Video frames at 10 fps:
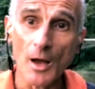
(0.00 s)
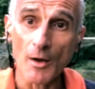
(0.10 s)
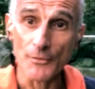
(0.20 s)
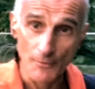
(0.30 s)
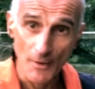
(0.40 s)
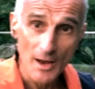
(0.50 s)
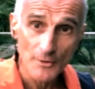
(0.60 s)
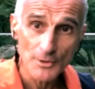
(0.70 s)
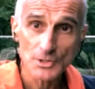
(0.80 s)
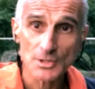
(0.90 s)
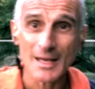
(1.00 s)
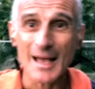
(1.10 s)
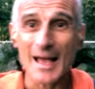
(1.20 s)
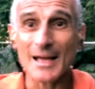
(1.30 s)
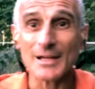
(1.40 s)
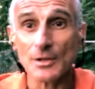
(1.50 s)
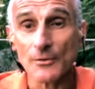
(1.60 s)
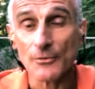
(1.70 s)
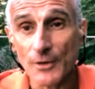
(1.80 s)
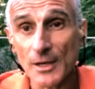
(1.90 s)
of the virus, and
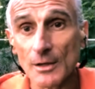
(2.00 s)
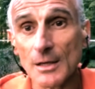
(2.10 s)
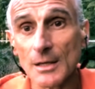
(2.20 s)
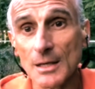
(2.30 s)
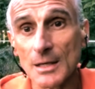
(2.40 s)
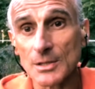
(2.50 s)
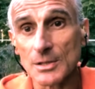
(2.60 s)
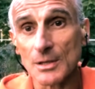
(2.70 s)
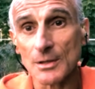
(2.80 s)
fear is